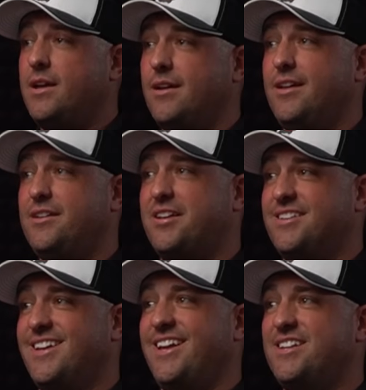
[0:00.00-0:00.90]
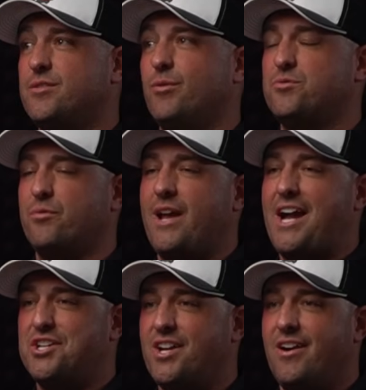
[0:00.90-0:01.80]
he's he's the most
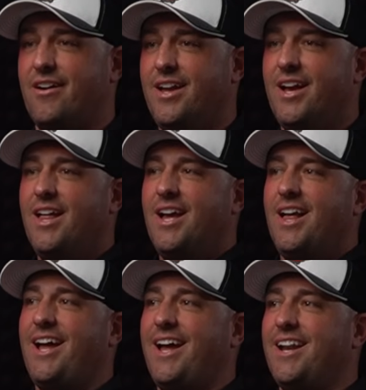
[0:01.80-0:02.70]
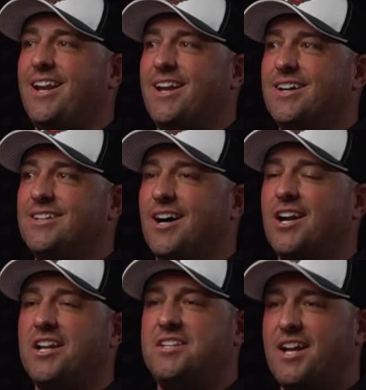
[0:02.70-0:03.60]
reactionary and
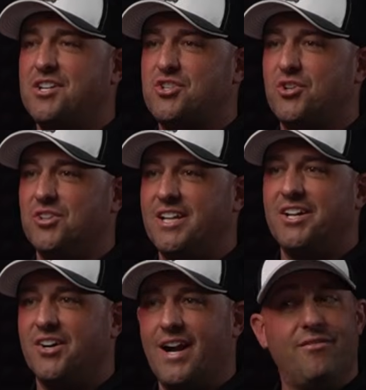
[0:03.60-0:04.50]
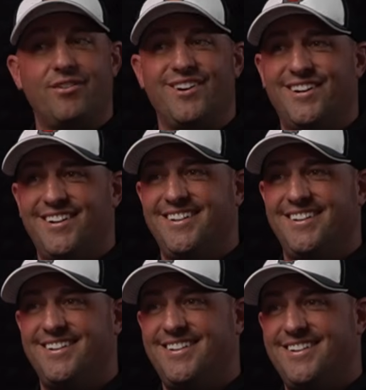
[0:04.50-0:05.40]
unintentional leader ever. Oh,
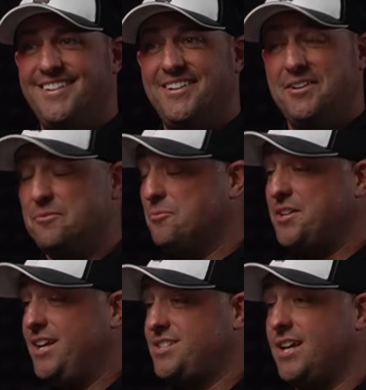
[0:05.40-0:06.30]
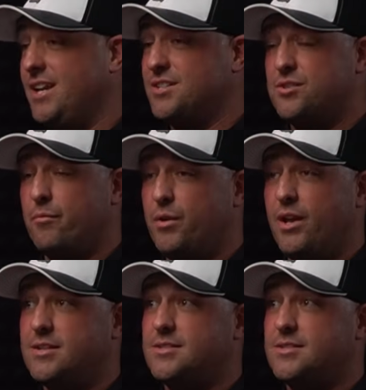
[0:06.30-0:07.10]
okay. Which it's, it is it is